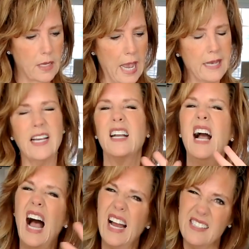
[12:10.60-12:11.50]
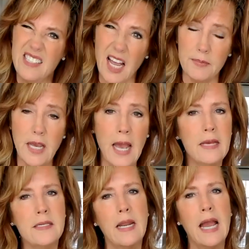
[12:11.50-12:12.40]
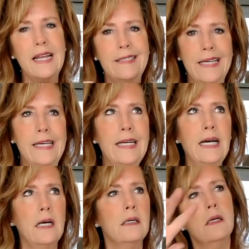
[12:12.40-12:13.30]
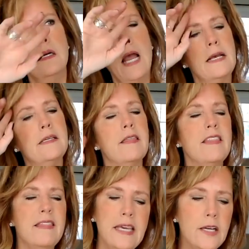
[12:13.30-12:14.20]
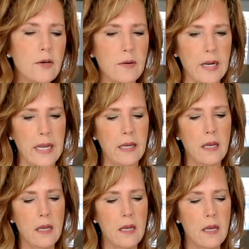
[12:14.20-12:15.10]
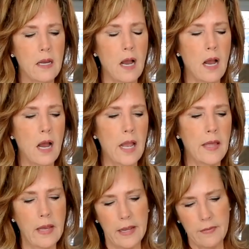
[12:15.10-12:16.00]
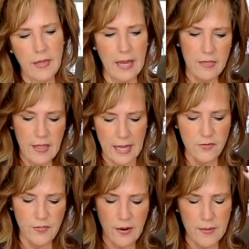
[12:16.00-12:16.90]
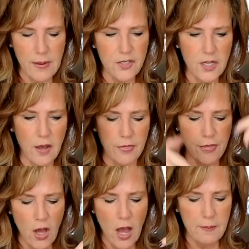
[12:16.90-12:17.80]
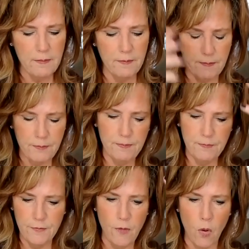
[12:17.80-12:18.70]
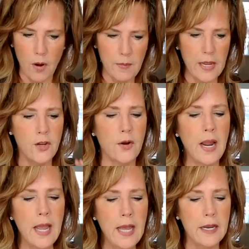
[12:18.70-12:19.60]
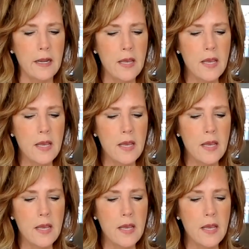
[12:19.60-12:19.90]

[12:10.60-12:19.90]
as a concept, as an idea, as a theory, uh, and like that that's very much a thought form in your head